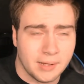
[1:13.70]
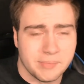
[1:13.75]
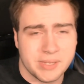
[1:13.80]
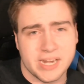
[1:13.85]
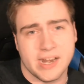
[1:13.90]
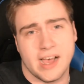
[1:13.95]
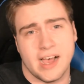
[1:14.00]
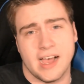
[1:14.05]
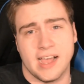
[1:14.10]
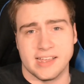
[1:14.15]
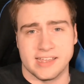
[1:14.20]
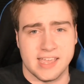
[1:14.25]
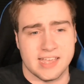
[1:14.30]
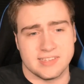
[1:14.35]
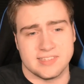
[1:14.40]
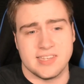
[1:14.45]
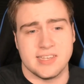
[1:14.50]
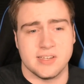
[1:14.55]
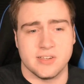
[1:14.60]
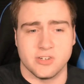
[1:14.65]
I mean, I
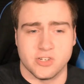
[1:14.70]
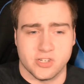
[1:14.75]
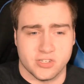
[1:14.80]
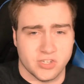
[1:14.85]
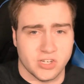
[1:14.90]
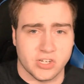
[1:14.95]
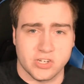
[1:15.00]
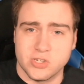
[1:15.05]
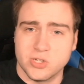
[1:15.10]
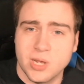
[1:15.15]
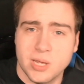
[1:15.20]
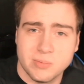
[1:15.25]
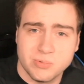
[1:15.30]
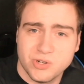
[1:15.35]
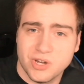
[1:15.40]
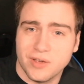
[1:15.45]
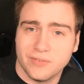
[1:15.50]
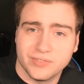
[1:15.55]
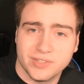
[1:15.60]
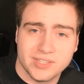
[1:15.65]
guess he could just like
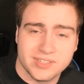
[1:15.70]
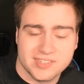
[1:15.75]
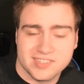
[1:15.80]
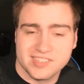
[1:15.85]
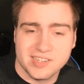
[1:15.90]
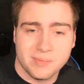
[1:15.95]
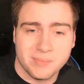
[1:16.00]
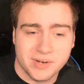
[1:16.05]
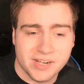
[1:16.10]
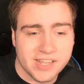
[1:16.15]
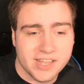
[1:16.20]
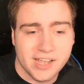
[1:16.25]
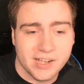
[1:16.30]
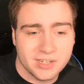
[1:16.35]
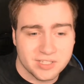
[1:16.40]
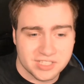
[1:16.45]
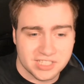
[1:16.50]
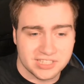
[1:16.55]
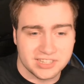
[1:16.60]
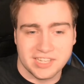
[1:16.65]
shapeshift into somebody
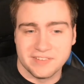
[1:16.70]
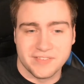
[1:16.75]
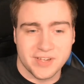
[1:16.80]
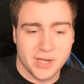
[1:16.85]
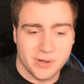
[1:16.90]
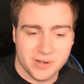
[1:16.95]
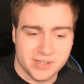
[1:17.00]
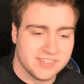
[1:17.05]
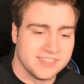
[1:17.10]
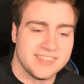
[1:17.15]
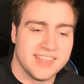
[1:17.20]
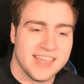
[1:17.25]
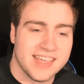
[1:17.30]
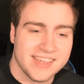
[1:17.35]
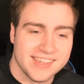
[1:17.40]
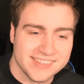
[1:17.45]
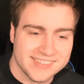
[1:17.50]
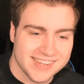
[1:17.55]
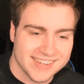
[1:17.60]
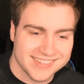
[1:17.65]
else and live out his
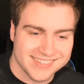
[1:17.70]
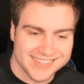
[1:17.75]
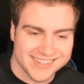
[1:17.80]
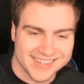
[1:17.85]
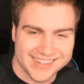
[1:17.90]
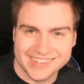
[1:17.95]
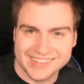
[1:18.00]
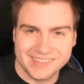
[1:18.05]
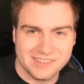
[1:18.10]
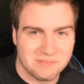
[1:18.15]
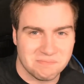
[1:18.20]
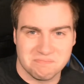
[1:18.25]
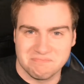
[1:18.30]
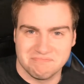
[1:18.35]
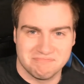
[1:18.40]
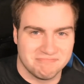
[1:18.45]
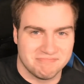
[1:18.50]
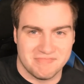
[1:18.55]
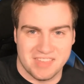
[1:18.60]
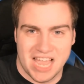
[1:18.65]
days as like,
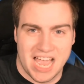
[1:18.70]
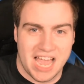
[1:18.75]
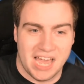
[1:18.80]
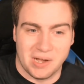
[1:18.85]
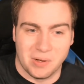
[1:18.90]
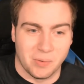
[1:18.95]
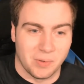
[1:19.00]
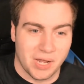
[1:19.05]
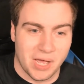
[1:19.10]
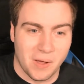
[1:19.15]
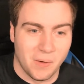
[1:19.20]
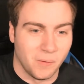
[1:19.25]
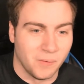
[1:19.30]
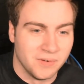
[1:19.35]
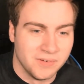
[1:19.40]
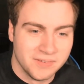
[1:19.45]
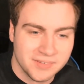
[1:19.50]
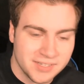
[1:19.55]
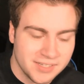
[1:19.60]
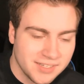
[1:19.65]
I don't
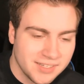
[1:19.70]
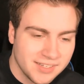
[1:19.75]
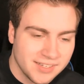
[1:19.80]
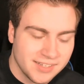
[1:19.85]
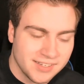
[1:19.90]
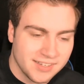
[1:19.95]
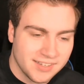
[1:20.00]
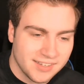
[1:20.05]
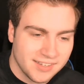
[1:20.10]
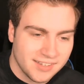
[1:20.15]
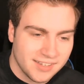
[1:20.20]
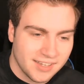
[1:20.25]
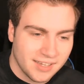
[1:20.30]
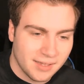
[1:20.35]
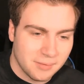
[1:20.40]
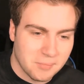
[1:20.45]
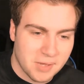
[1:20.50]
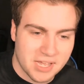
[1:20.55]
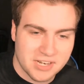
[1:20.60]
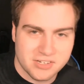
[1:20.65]
know.
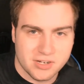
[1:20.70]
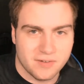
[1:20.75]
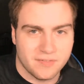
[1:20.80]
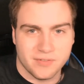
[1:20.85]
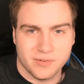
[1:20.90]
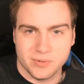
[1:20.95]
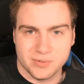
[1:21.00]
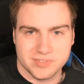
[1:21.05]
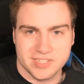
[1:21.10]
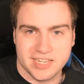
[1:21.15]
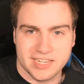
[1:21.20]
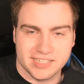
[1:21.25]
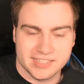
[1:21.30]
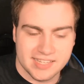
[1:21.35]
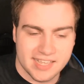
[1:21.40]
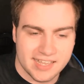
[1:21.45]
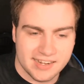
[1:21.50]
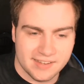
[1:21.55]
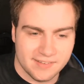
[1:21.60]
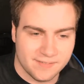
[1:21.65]
Imagine if it was
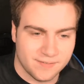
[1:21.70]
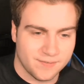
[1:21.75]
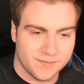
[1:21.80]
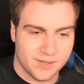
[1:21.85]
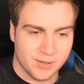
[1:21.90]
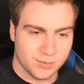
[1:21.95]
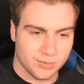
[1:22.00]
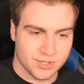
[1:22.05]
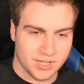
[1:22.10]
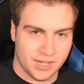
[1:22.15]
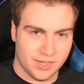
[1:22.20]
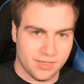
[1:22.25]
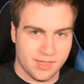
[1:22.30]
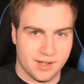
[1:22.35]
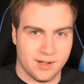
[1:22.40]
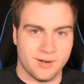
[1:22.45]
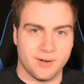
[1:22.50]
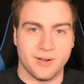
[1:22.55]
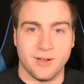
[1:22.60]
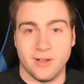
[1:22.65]
like that, if he was like
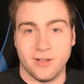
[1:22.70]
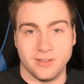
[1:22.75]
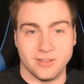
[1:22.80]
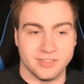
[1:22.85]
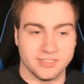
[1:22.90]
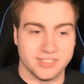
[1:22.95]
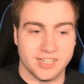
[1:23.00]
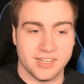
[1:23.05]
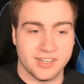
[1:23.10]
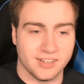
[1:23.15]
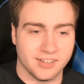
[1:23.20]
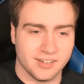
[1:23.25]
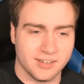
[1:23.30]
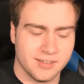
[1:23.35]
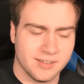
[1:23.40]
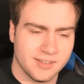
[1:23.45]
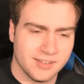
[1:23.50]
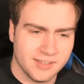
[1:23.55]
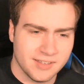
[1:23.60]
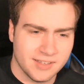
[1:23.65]
there all
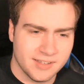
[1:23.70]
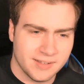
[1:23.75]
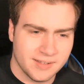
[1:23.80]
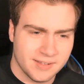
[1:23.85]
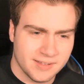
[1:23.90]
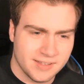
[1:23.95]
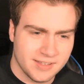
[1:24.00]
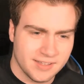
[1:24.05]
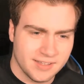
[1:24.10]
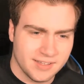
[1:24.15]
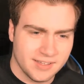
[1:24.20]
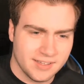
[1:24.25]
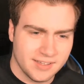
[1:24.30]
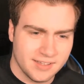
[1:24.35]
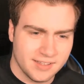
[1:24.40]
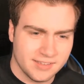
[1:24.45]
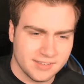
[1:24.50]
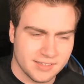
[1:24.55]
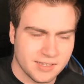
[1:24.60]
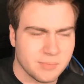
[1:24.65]
along.
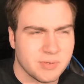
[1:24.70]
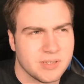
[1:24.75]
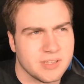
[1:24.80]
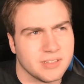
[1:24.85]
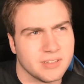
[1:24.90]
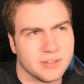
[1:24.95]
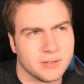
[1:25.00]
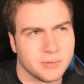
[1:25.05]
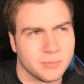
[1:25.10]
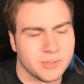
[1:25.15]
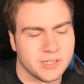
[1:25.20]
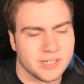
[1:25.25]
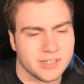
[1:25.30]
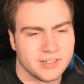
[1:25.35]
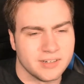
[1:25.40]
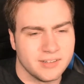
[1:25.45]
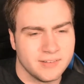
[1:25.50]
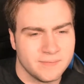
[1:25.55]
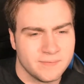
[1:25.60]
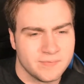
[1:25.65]
That'd be a little
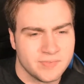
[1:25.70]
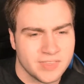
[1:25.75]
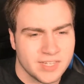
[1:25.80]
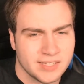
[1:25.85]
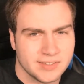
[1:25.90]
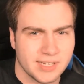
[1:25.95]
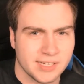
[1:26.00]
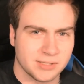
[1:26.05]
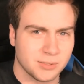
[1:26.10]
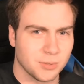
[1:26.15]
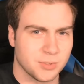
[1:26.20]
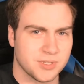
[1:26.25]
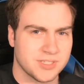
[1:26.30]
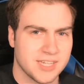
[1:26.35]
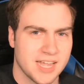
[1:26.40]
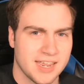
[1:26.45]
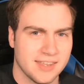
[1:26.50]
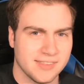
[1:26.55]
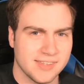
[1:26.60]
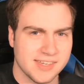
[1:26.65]
weird. Like, those
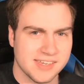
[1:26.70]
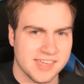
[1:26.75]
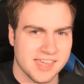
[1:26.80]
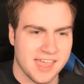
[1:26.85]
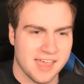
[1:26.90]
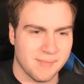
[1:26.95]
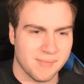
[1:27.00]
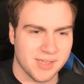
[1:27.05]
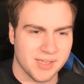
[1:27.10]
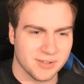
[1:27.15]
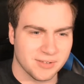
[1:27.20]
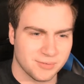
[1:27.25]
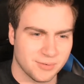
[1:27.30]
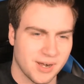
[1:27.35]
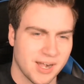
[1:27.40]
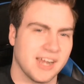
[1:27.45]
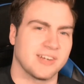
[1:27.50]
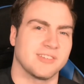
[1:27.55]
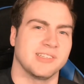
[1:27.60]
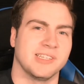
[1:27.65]
Stan Lee cameos
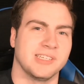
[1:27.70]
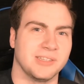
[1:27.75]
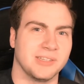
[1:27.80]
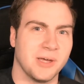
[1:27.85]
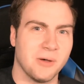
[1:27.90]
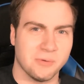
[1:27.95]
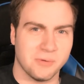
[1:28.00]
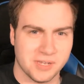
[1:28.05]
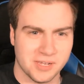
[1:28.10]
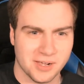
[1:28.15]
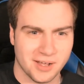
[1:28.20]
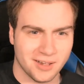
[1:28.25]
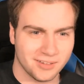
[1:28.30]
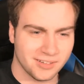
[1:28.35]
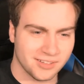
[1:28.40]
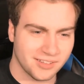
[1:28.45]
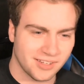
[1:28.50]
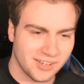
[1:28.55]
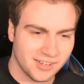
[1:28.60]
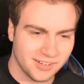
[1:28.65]
were actually Loki
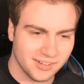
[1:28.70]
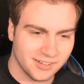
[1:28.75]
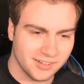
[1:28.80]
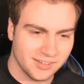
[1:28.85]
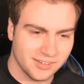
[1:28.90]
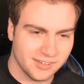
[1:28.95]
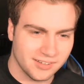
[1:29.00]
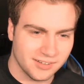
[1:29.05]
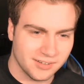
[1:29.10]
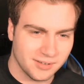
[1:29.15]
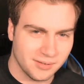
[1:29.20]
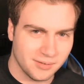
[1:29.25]
all along.